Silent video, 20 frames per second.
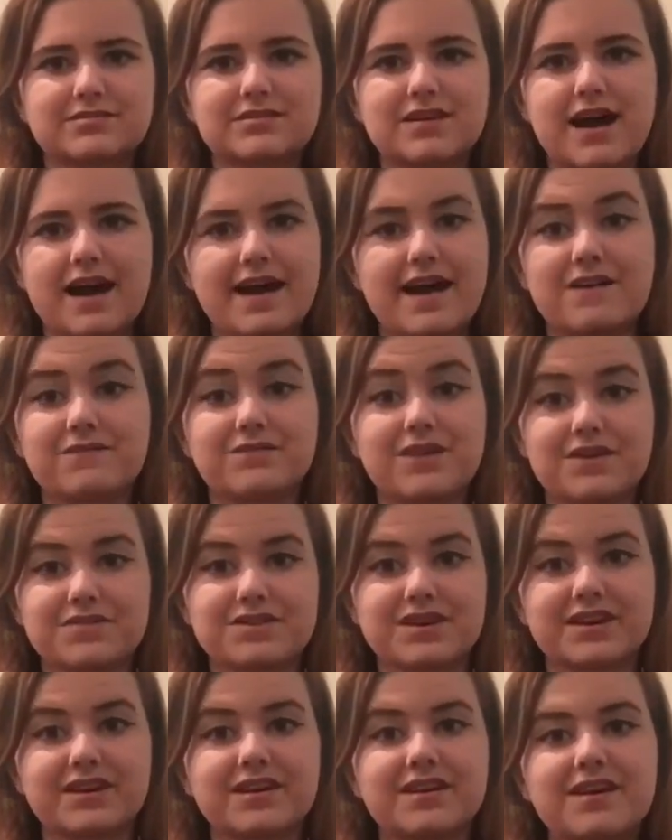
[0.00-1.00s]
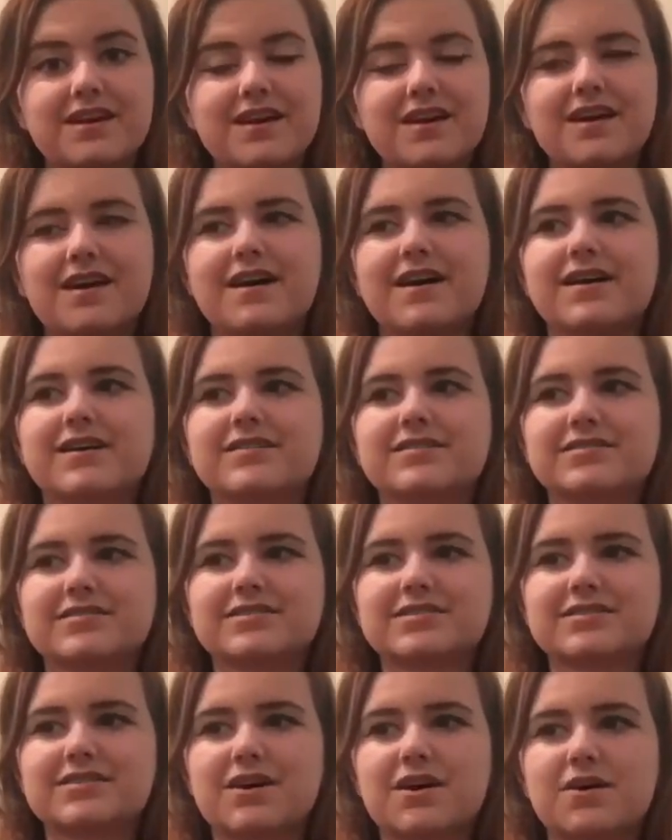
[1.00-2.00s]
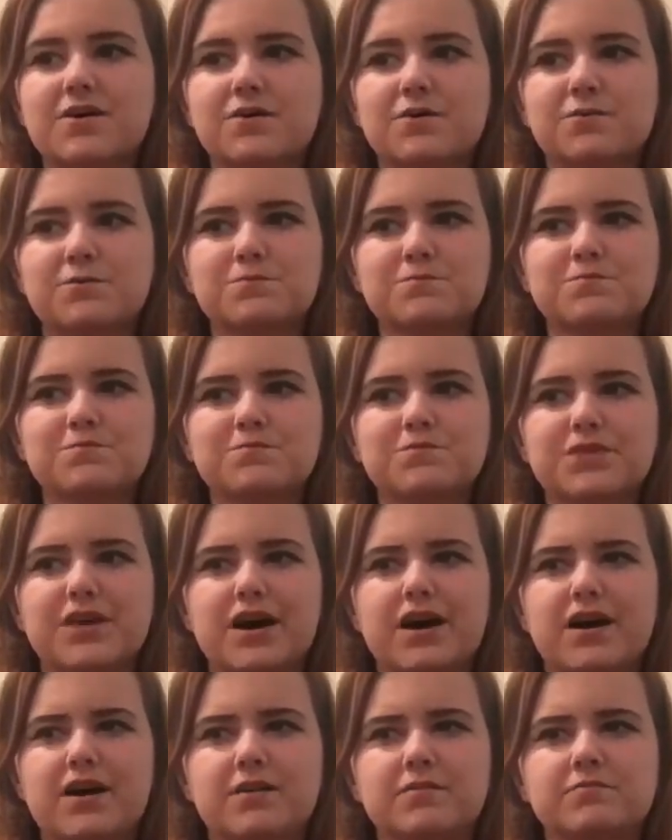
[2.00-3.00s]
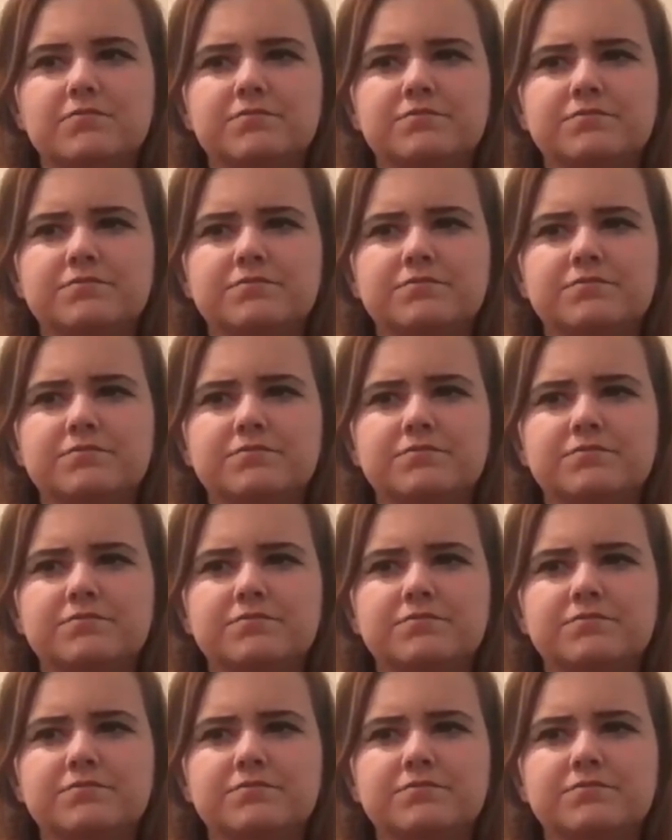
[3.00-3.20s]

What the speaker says: I have nothing. And so I